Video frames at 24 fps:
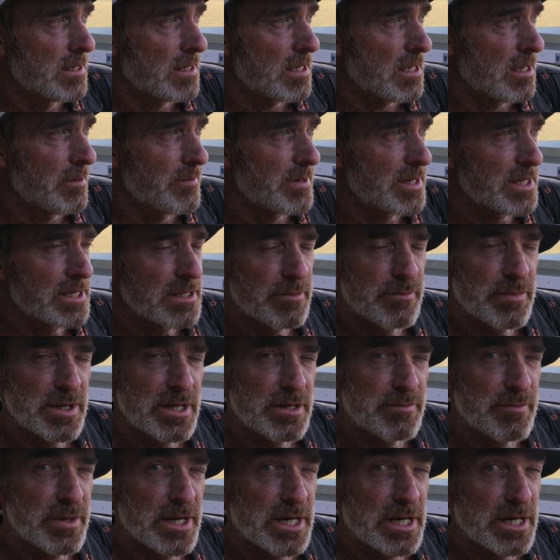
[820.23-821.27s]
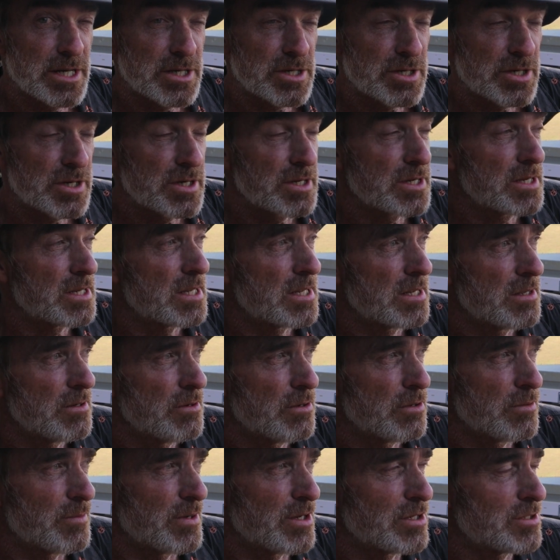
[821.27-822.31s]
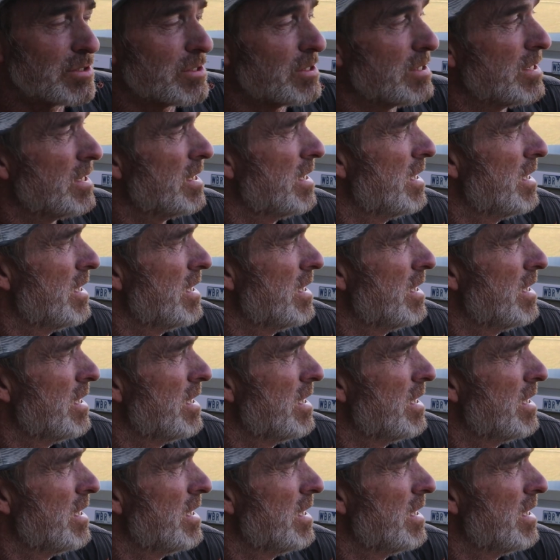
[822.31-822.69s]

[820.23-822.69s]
Coming into mid-March, almost.